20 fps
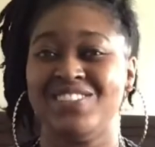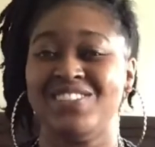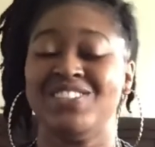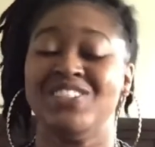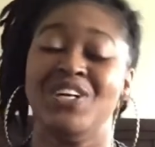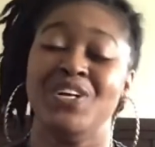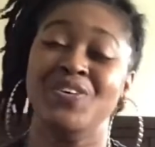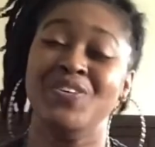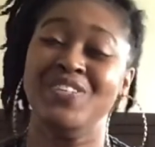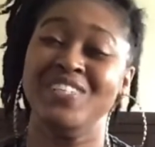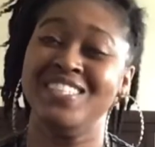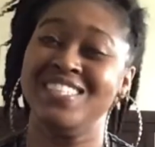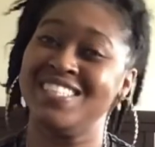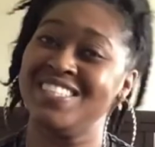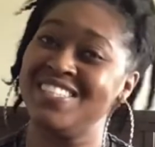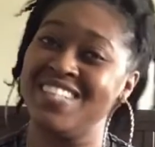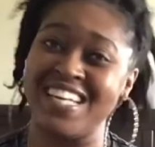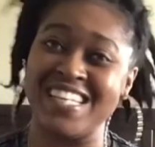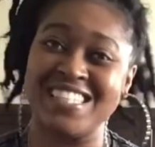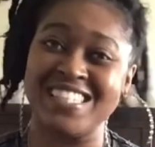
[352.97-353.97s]
So until
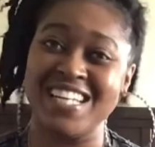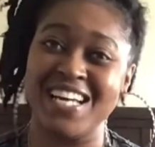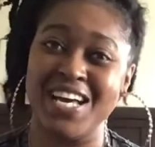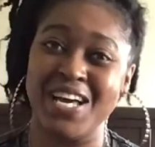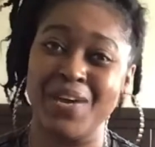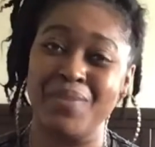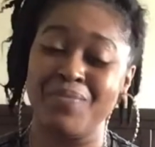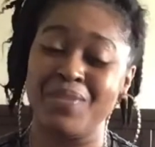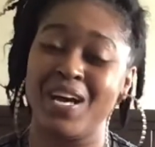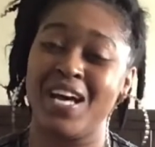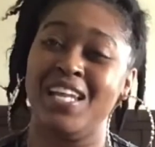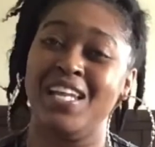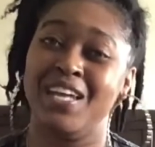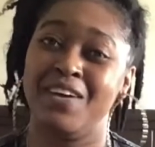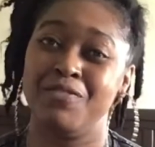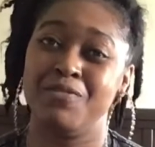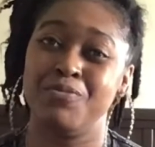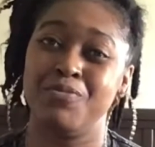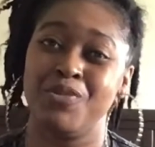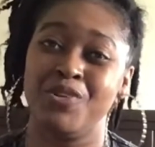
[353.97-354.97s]
next time, I
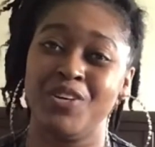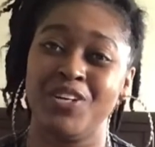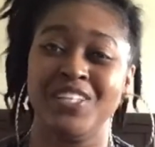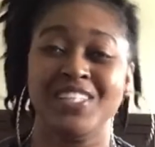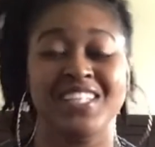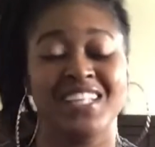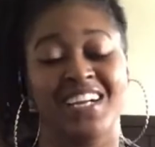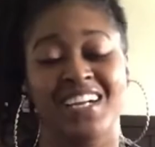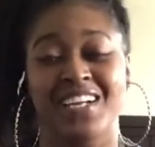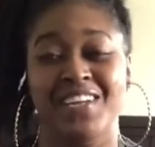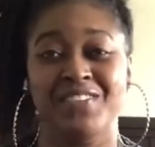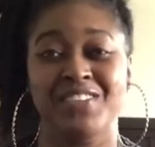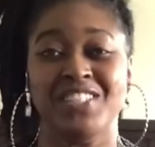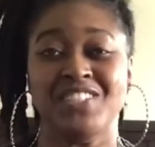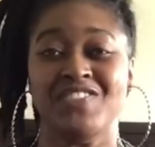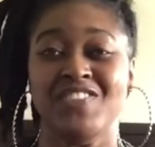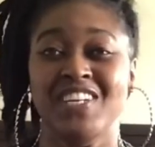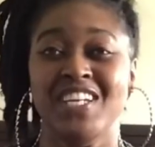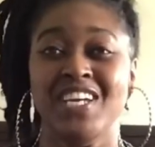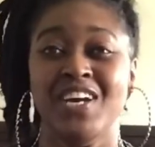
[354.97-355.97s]
love you more than I love this
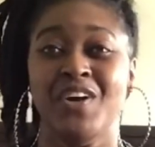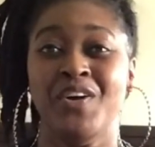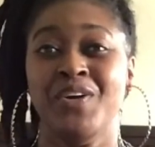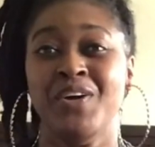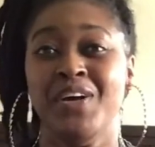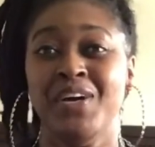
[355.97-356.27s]
video.